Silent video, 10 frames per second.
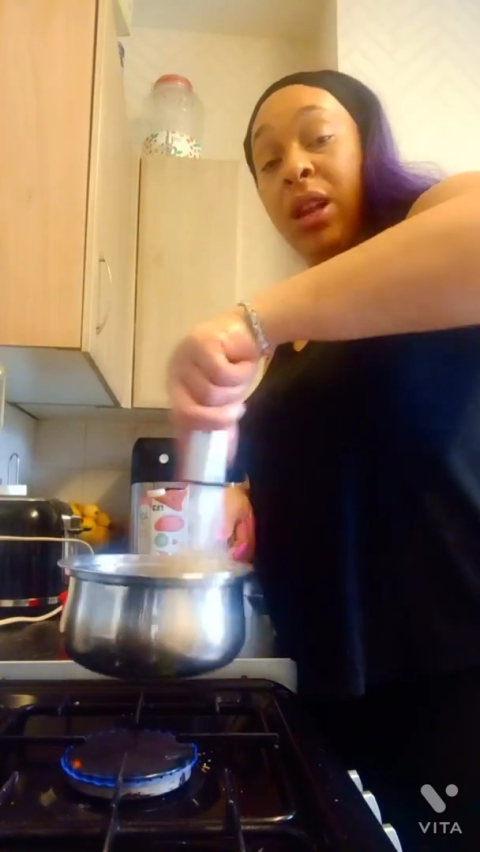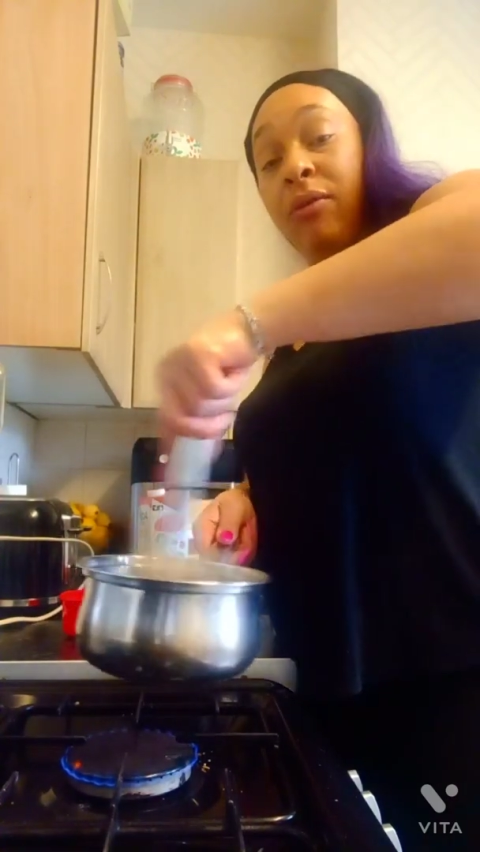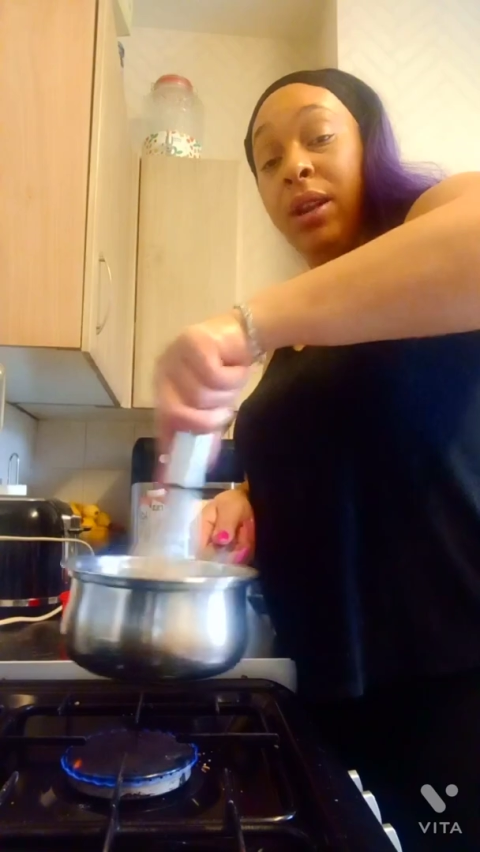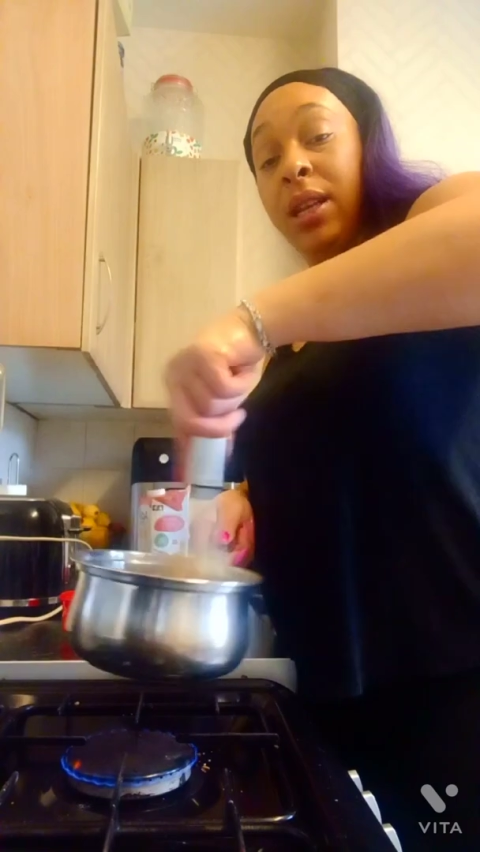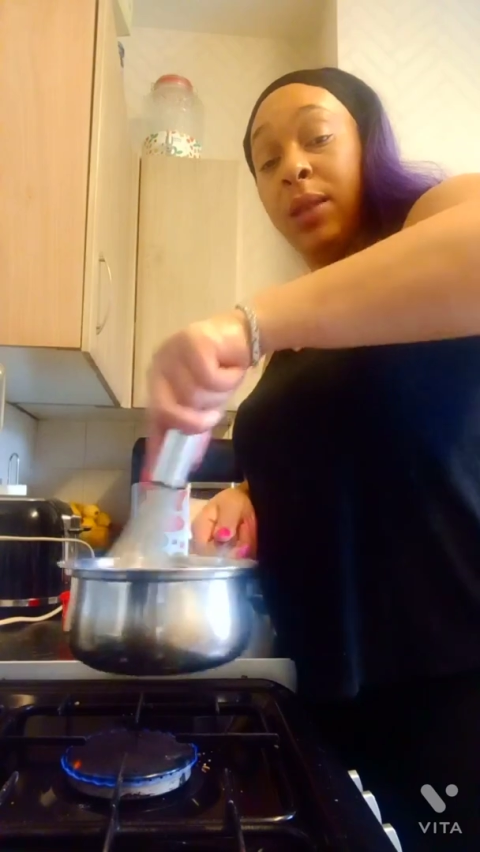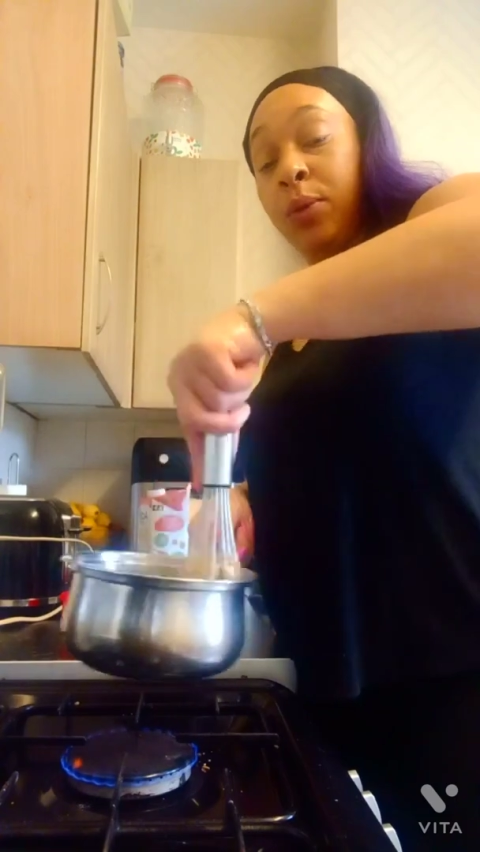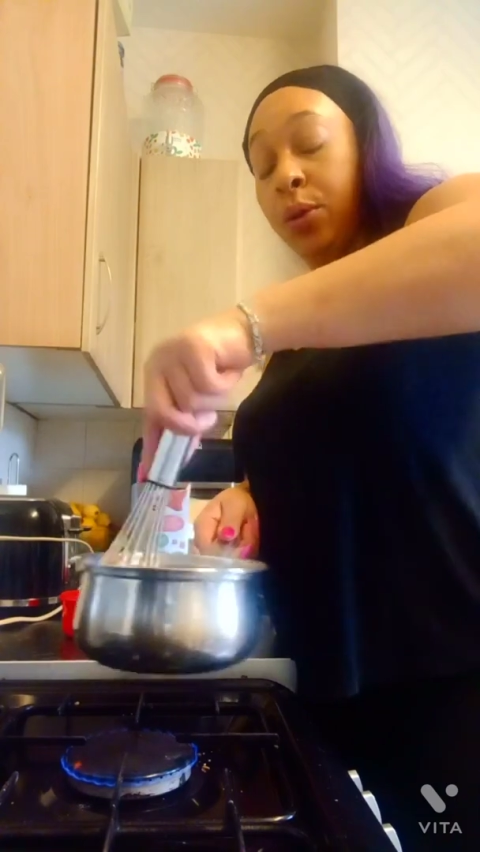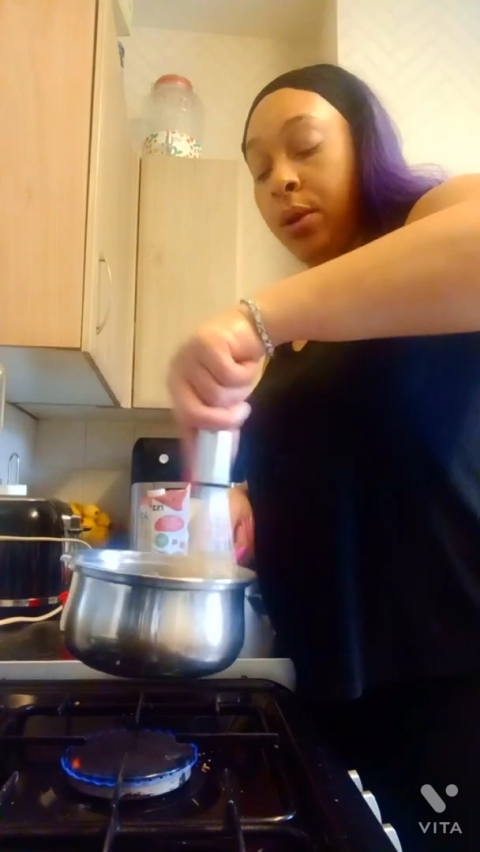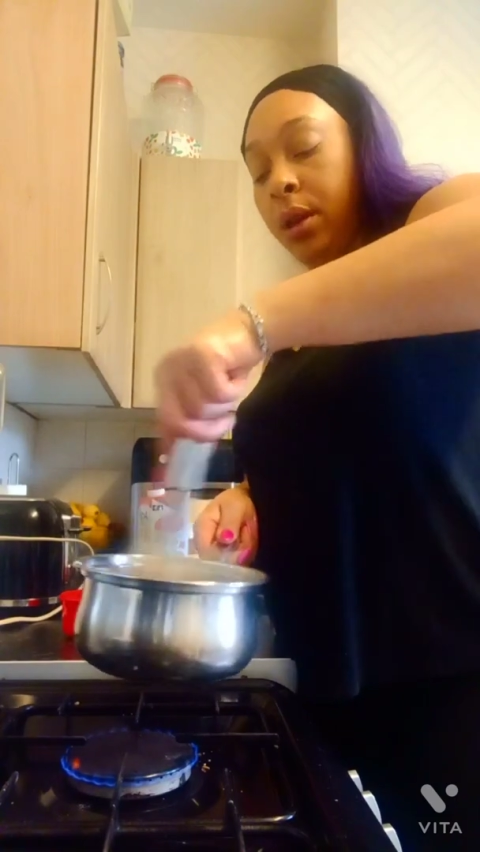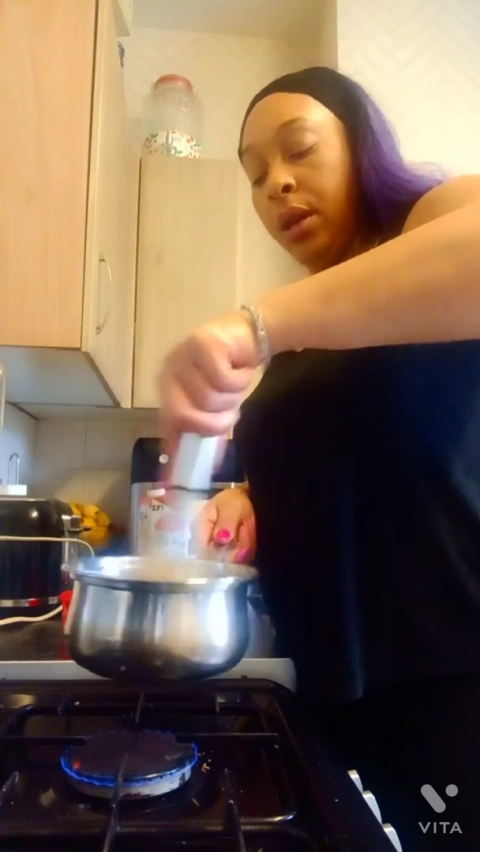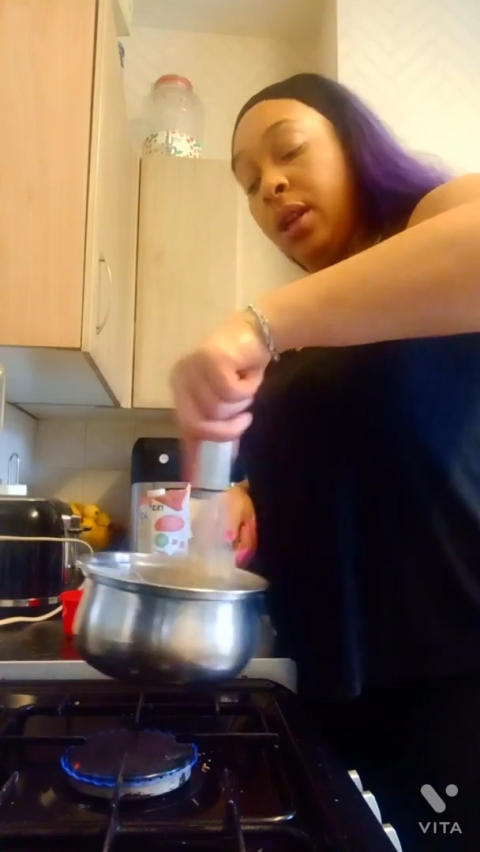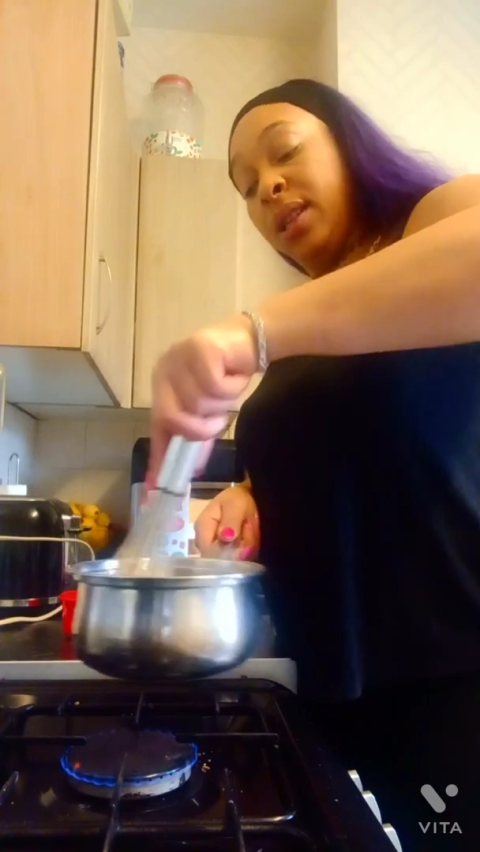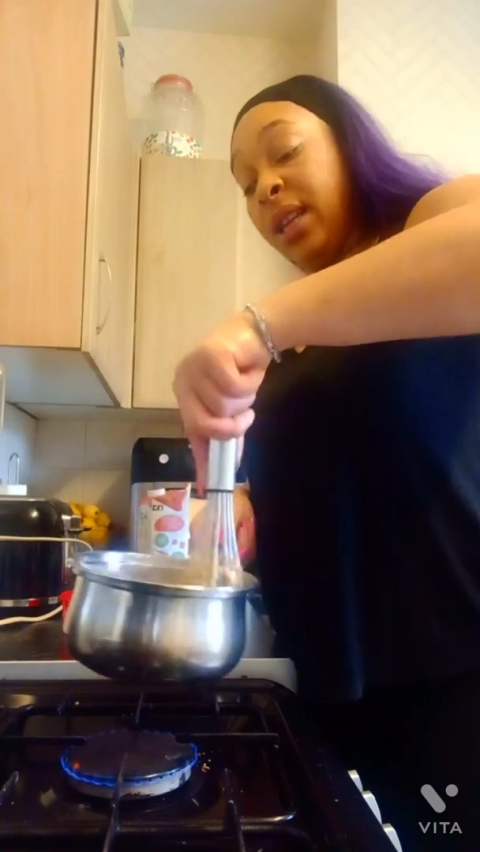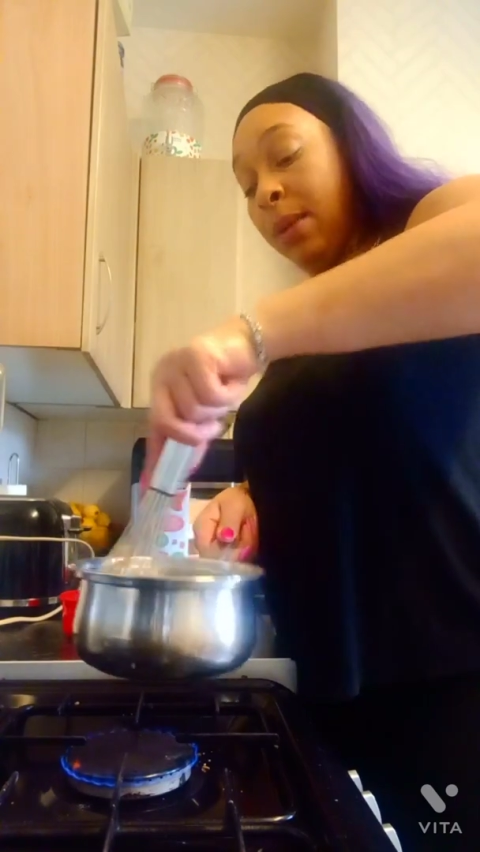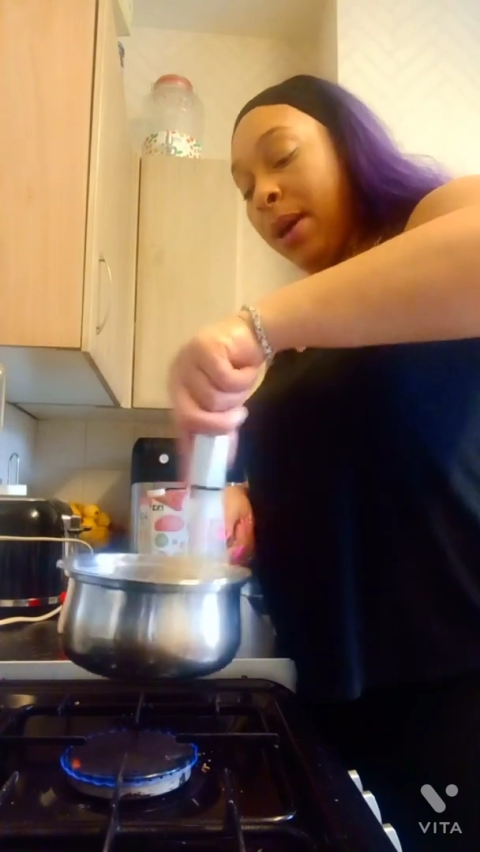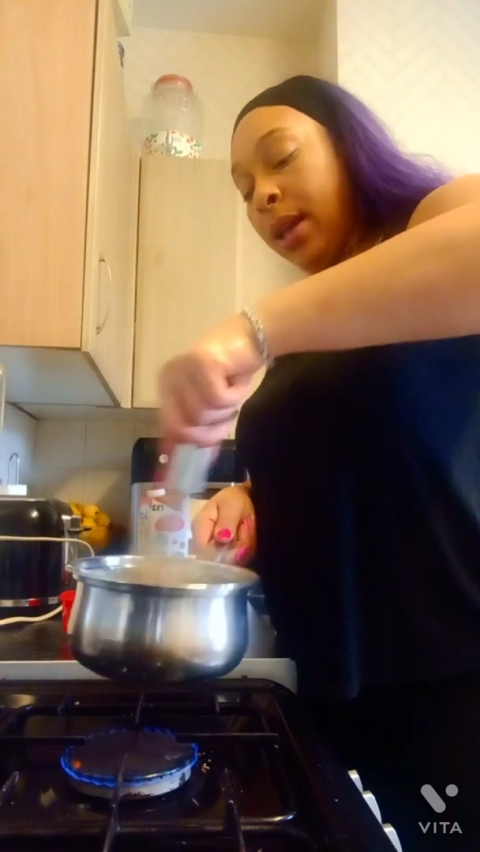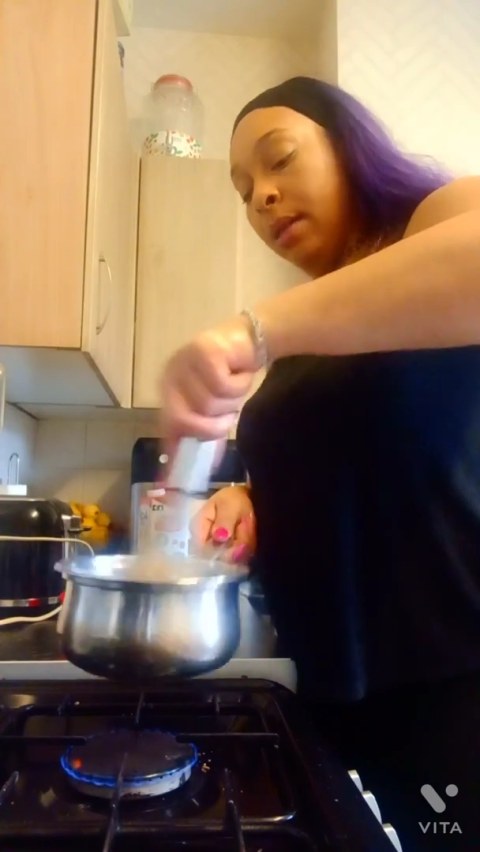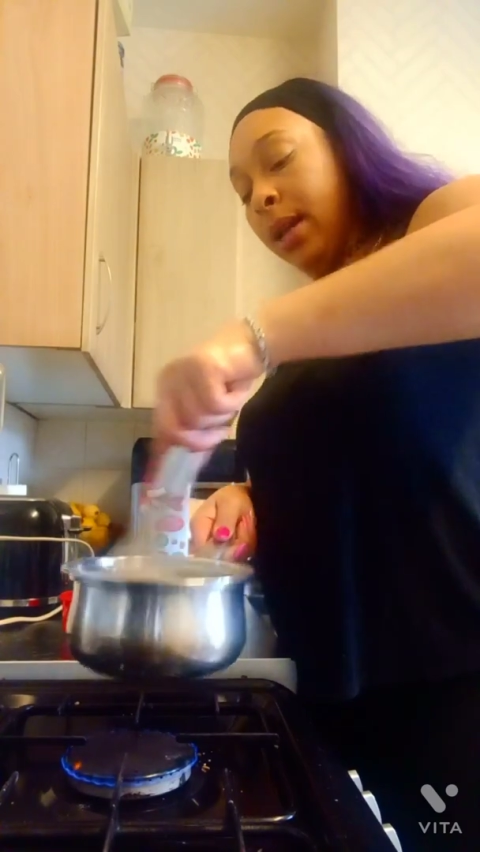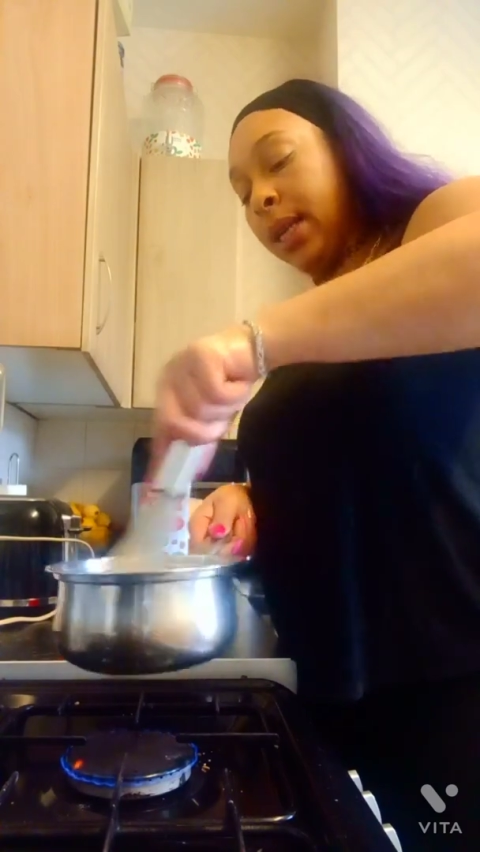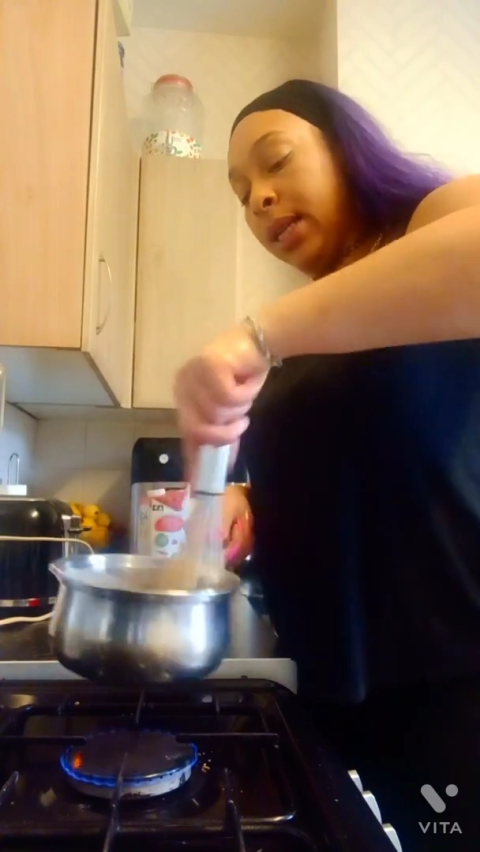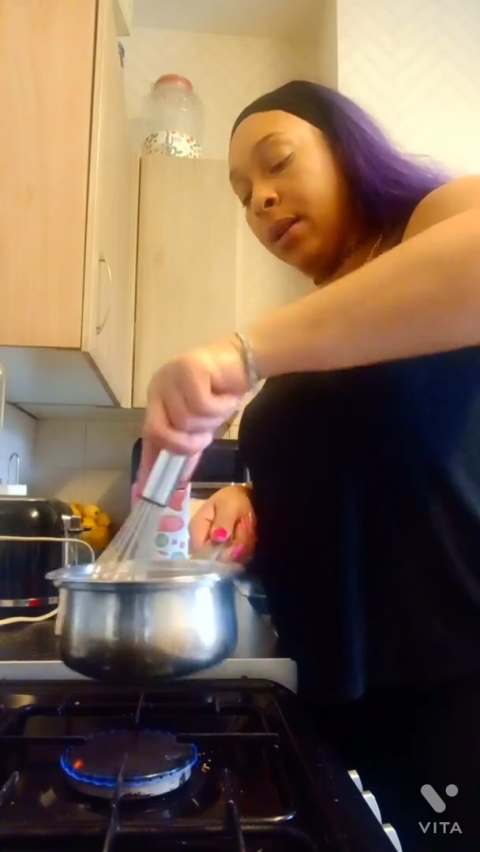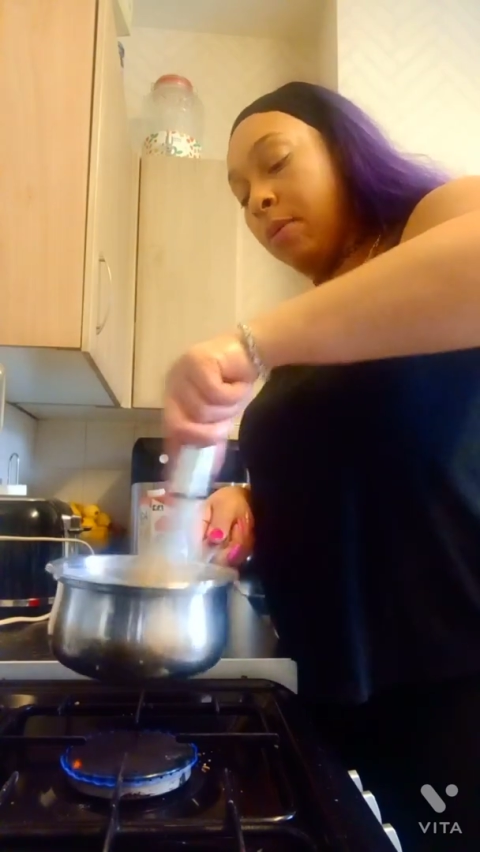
really smooth, you can stick it back in the blender.